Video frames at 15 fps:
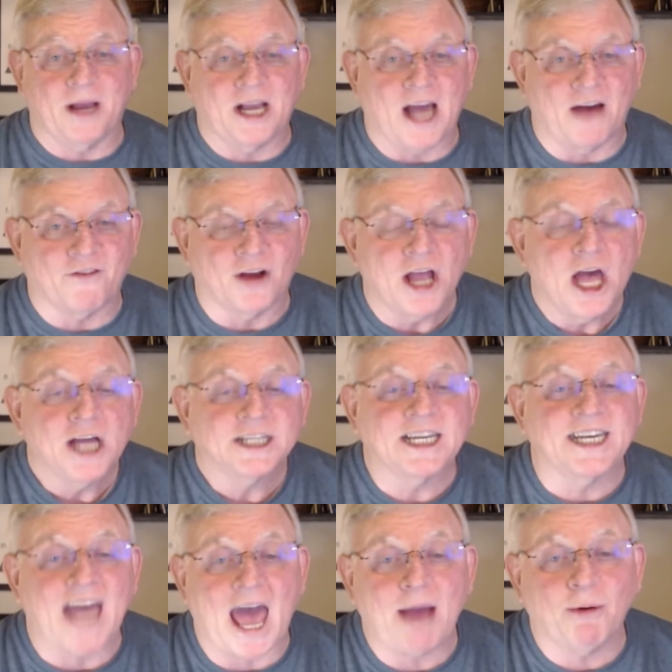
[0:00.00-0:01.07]
to be covering.
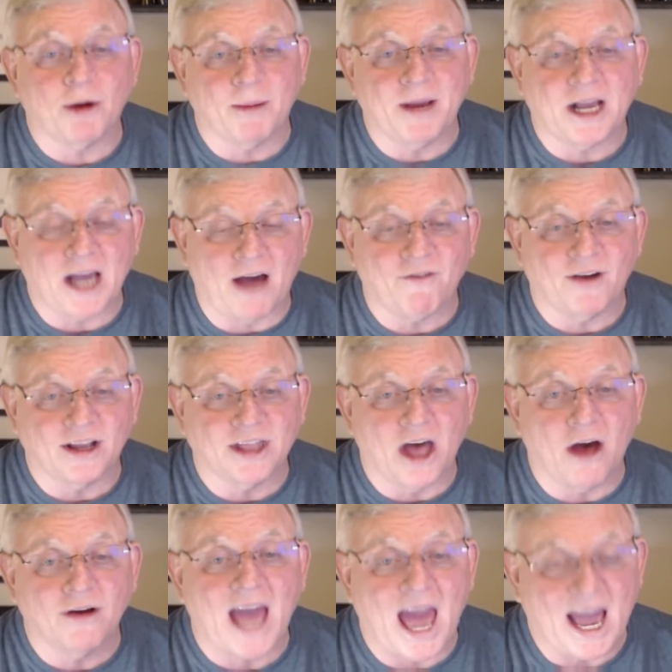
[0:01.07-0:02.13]
Today we're going to be covering,
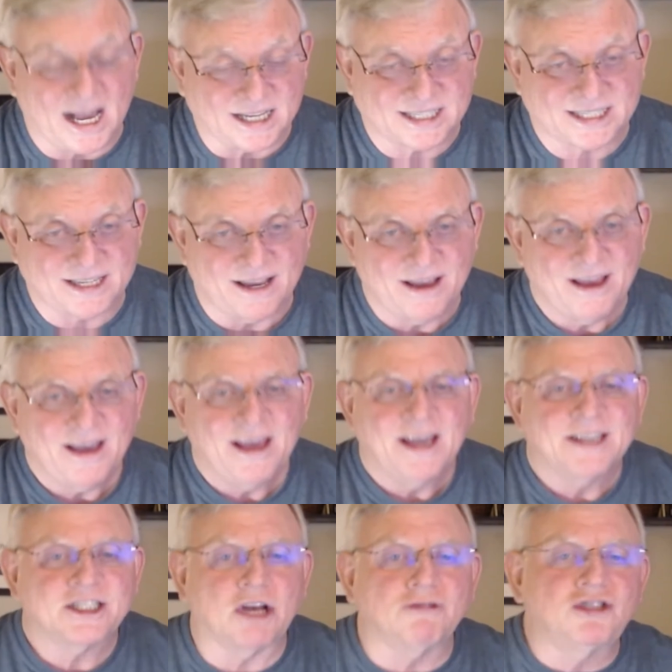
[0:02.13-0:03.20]
though, Gaius.
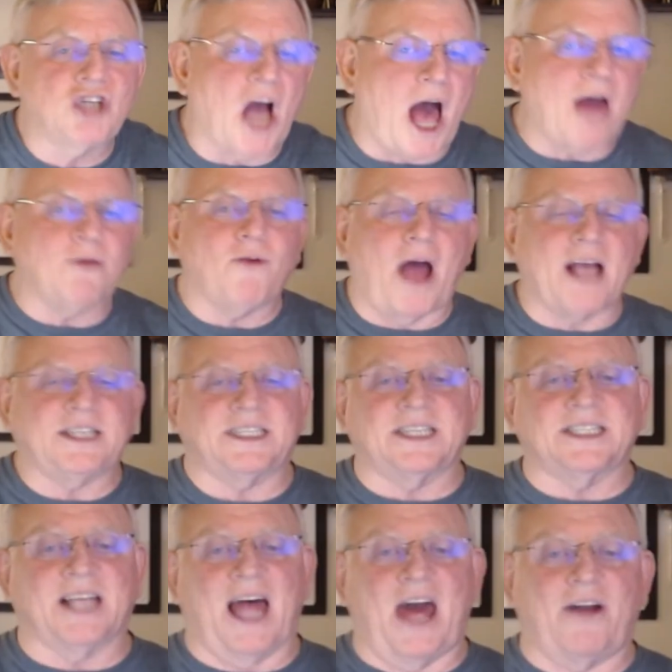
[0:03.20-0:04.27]
So John writes
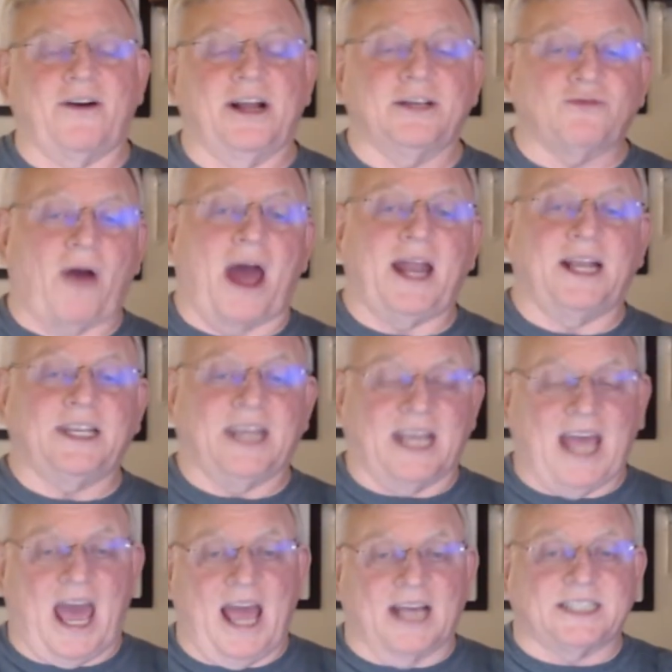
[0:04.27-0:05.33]
this letter, and he's writing to
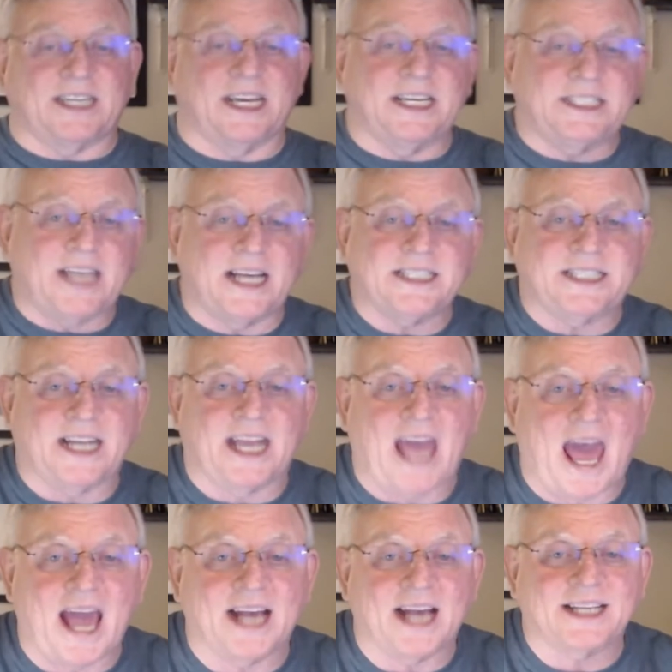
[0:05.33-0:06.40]
Gaius, and he says to
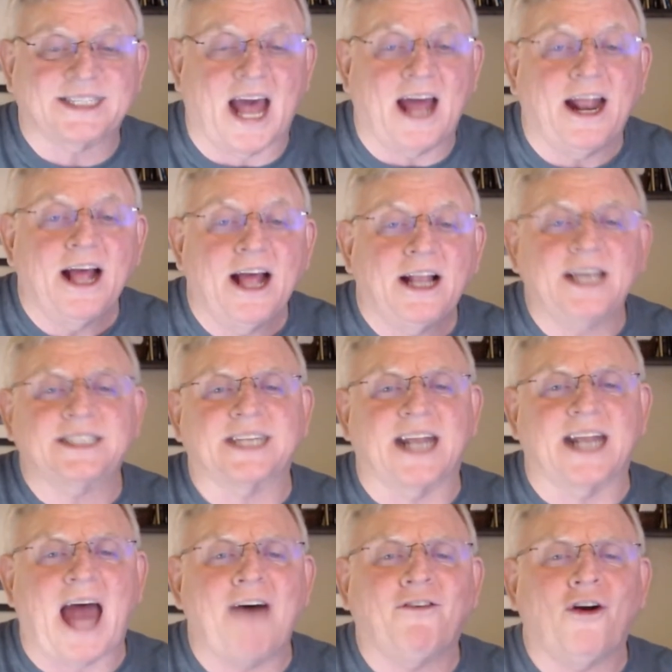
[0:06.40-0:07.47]
Gaius that,
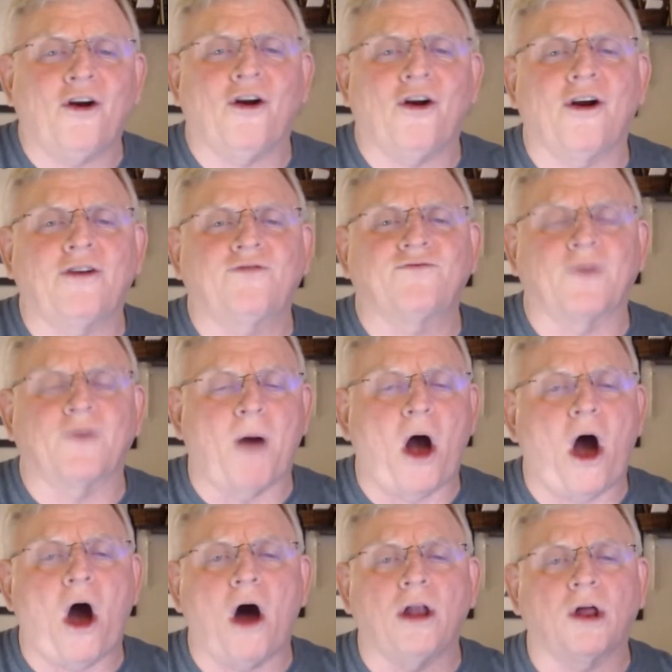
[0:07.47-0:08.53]
listen, I've heard from
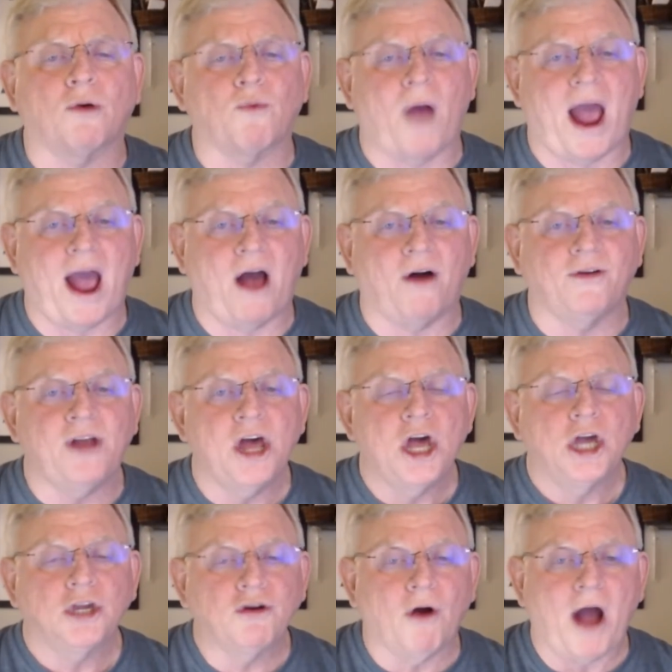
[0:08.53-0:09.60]
all around
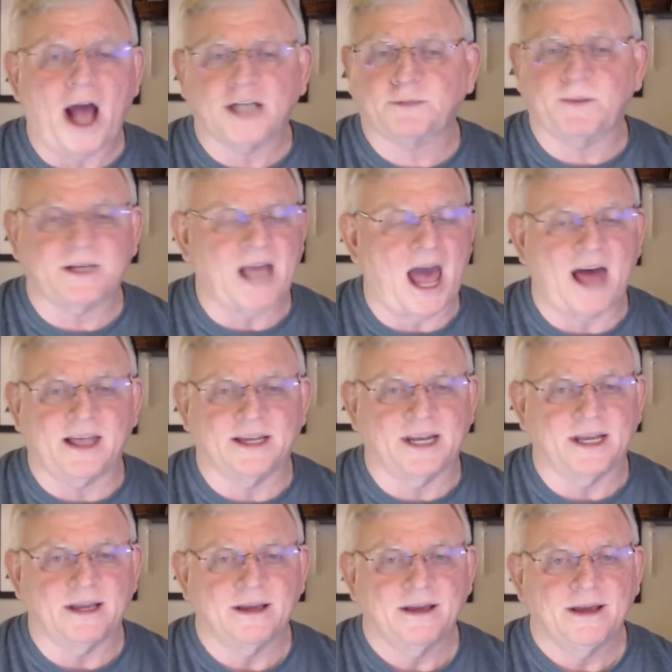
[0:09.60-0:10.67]
your
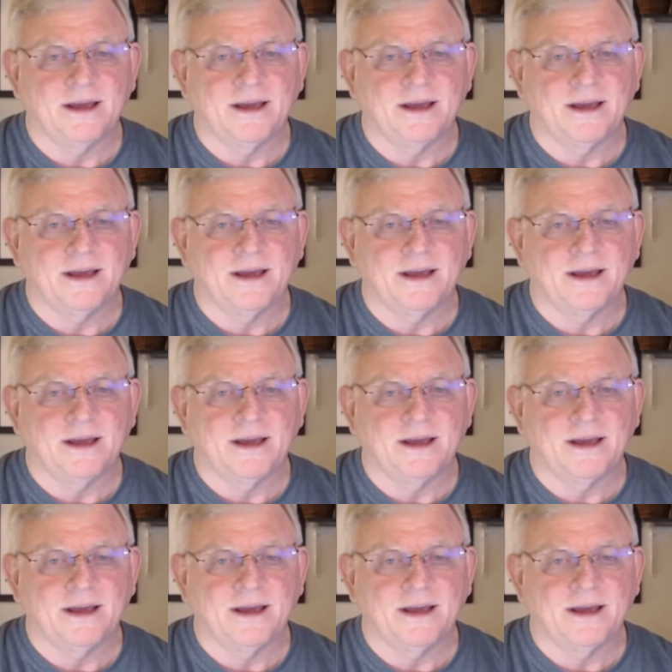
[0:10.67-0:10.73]
hospitality.